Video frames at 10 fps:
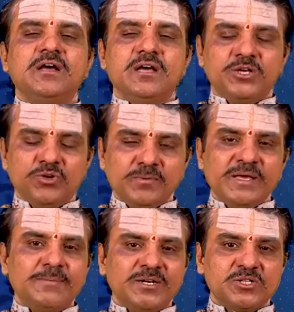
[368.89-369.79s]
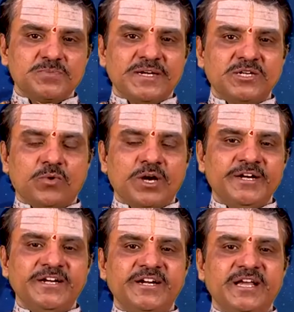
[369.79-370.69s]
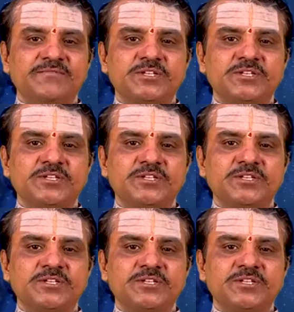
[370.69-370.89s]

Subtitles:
You will be able to spend quality time with